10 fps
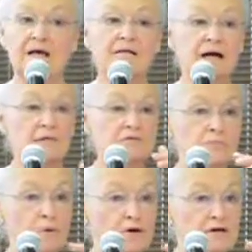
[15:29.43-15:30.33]
that I was
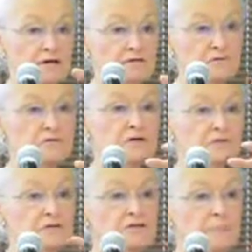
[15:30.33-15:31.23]
appointed in two
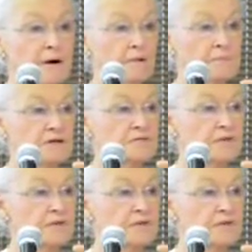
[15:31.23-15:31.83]
different departments.